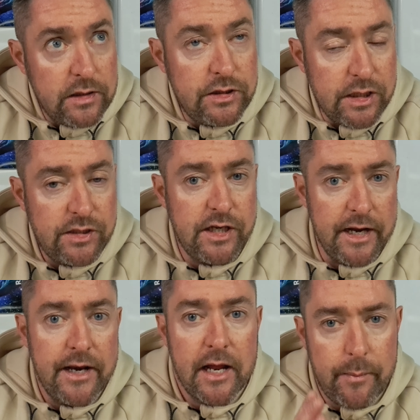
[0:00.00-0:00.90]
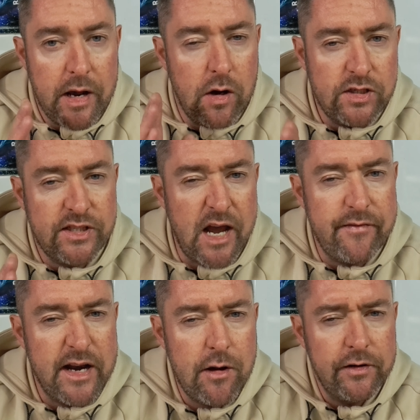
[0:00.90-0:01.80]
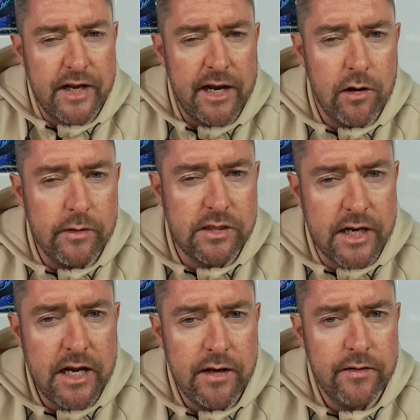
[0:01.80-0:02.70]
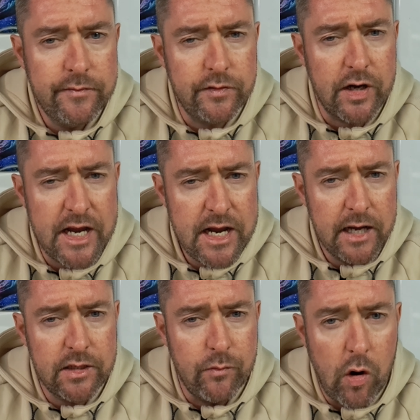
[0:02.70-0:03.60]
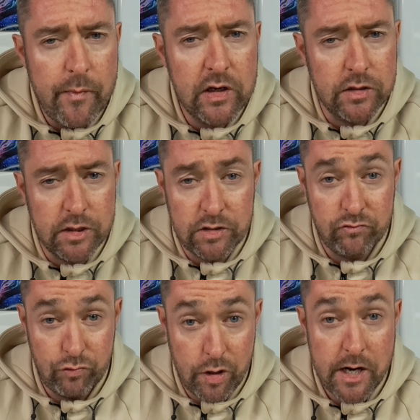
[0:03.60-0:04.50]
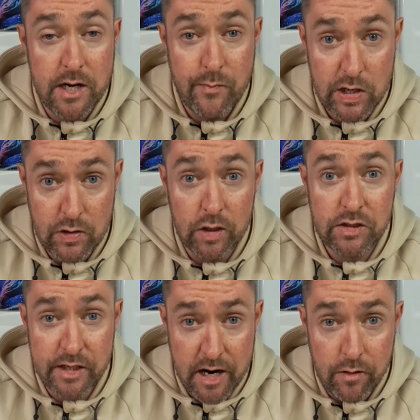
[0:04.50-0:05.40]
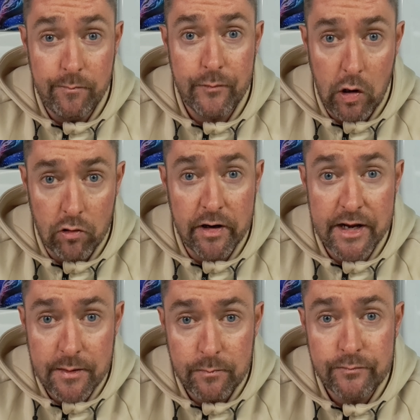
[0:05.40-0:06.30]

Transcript: she's sitting at about a 7 out of 10, I would say, for heat at the moment, because it's right in my guts now already.